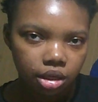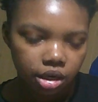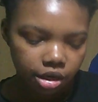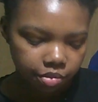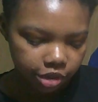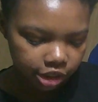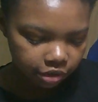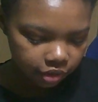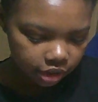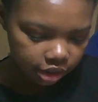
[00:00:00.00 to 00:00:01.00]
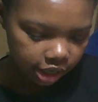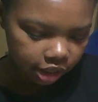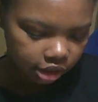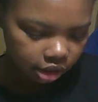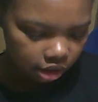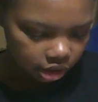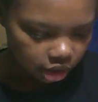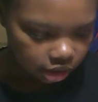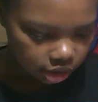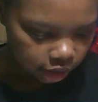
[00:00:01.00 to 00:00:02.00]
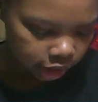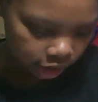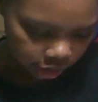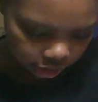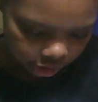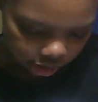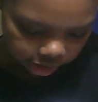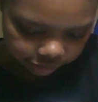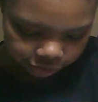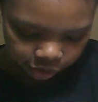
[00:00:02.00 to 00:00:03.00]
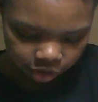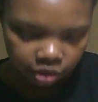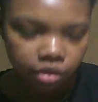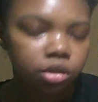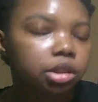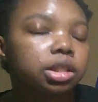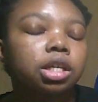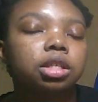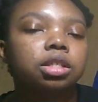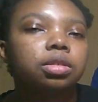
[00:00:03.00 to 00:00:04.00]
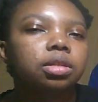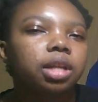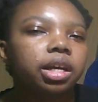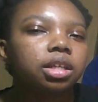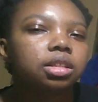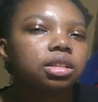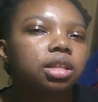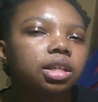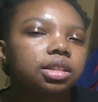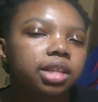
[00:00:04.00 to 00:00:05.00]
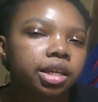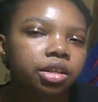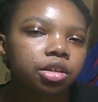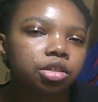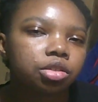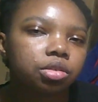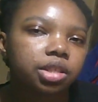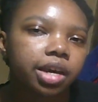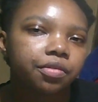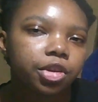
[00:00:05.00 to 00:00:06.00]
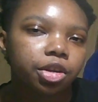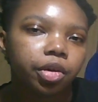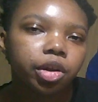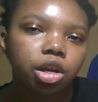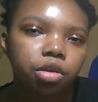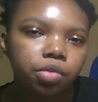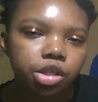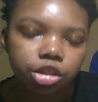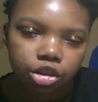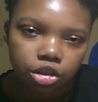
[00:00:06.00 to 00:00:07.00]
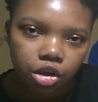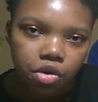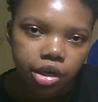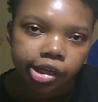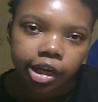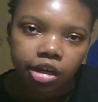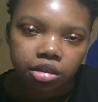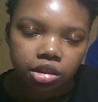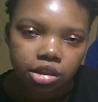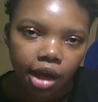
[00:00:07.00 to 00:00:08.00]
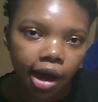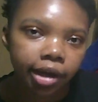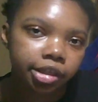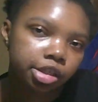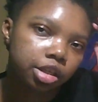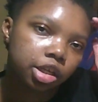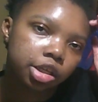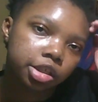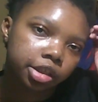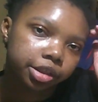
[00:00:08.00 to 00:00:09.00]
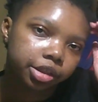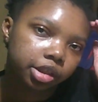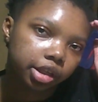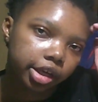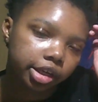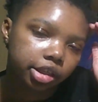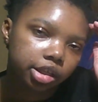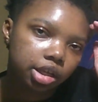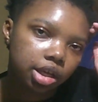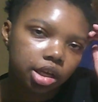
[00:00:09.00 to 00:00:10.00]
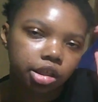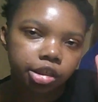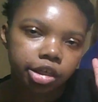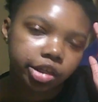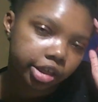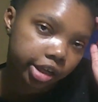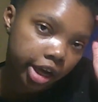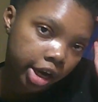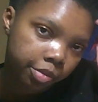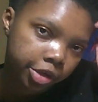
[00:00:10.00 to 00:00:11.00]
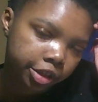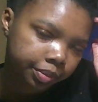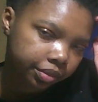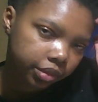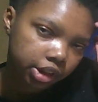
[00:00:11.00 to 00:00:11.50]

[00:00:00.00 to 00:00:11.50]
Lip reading: But there was like a second in that video, like a second or two in that video, where it just showed a character's eyes looking like near the camera.